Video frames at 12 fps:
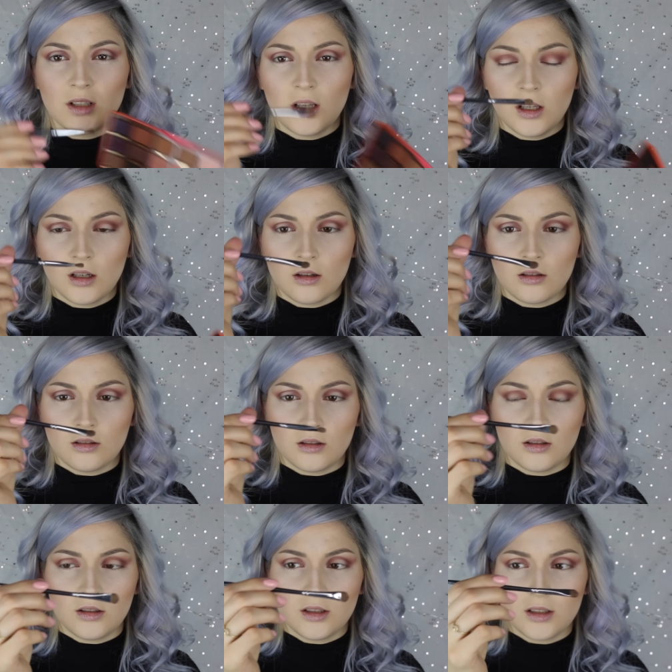take it on
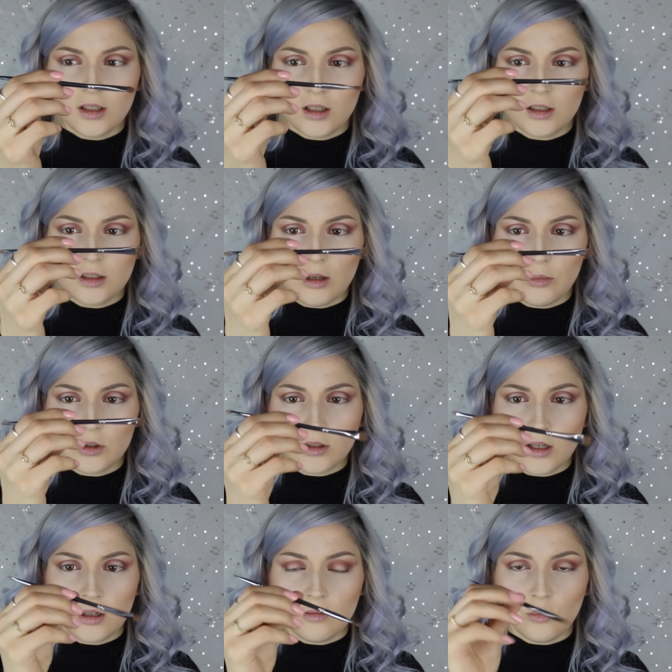a, this is like a
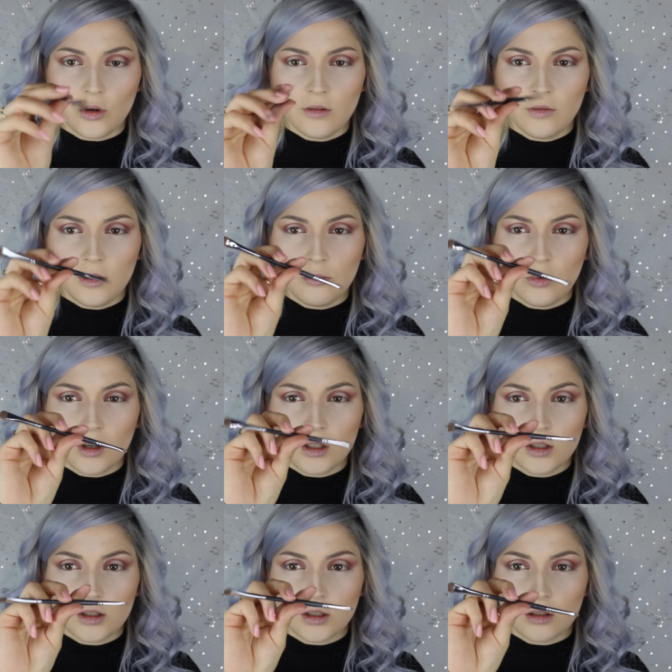double-sided Morphe
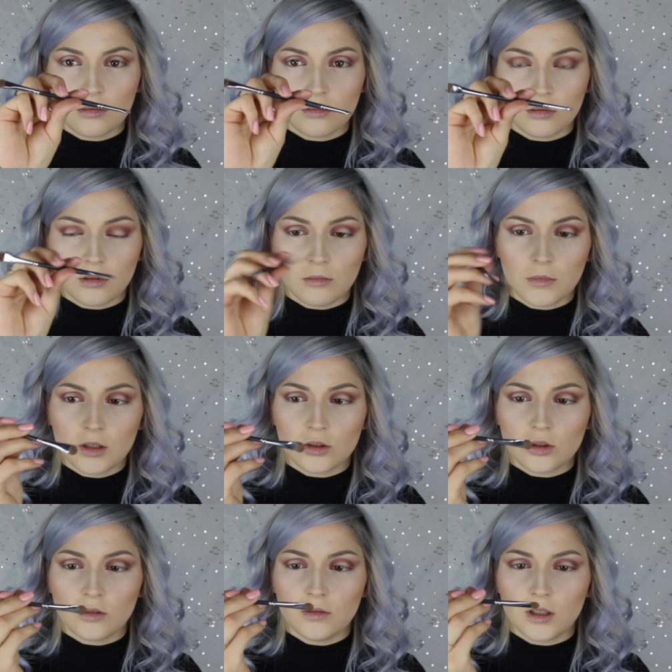brush. So I don't, I'm not
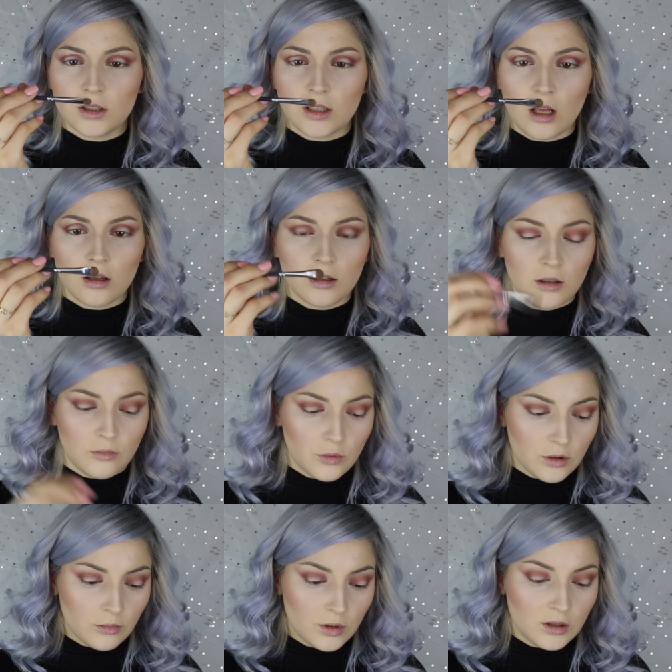sure if they sell it
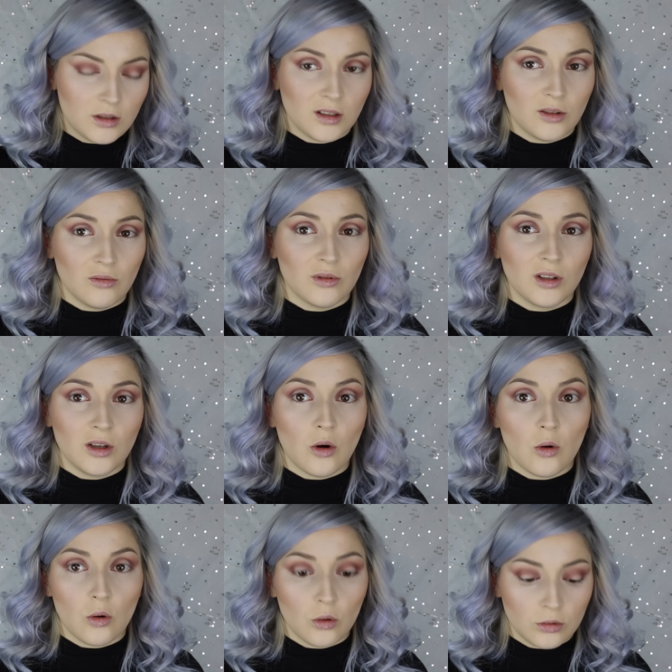anymore, but it's like really
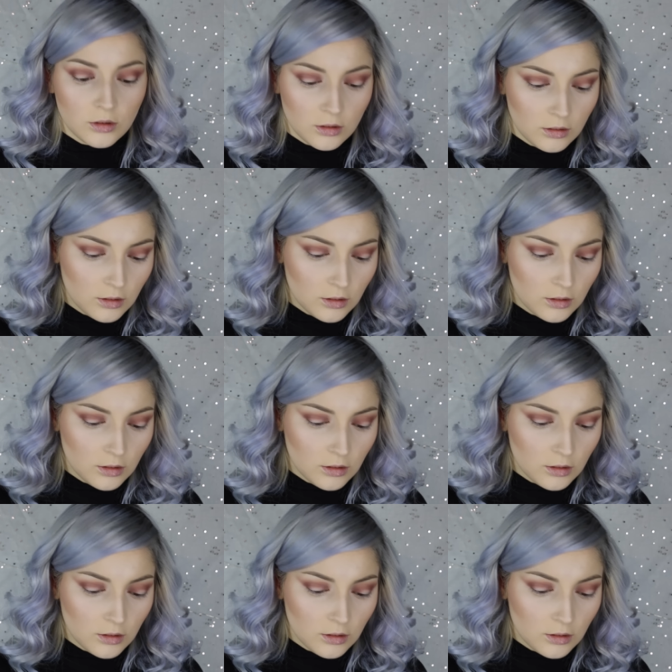old.